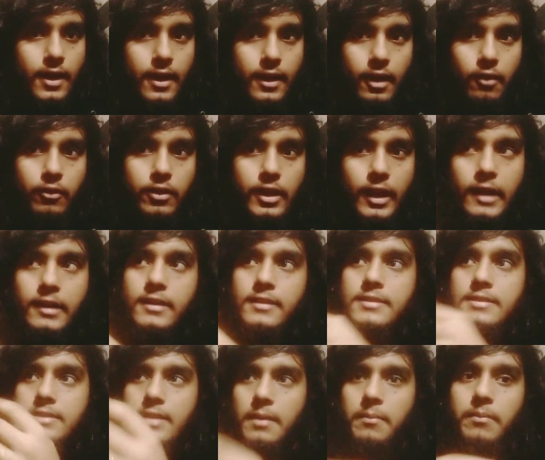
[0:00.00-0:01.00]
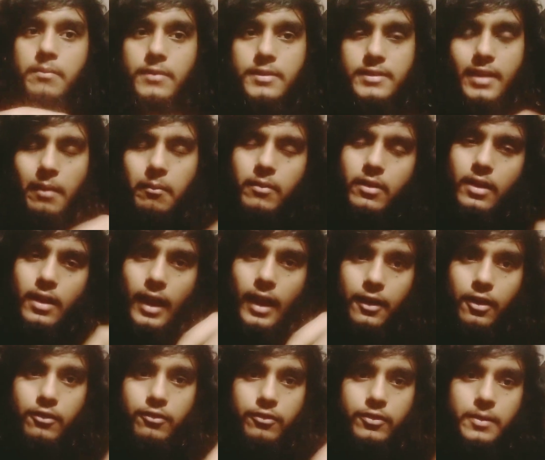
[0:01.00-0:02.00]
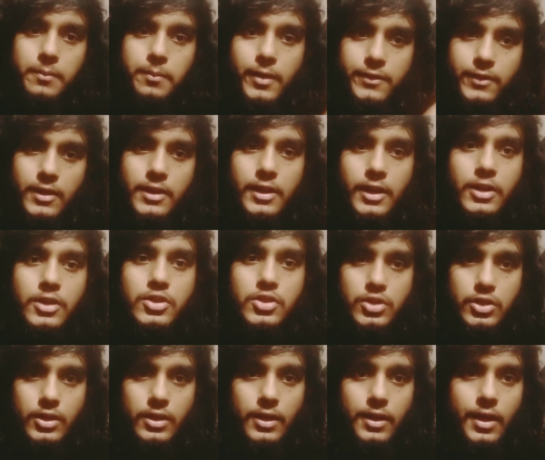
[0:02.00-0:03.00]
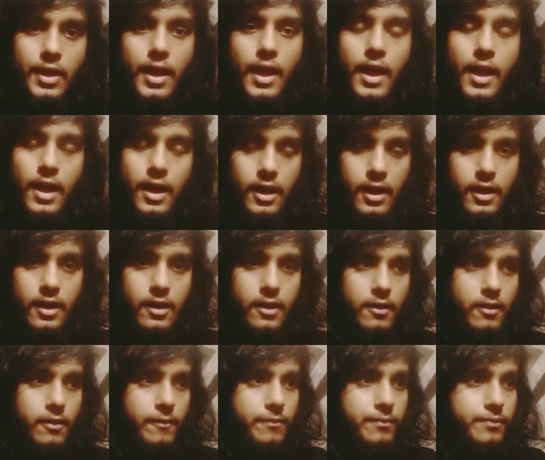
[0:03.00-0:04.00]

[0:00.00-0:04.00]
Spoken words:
Now we get the same kind of representation, uh,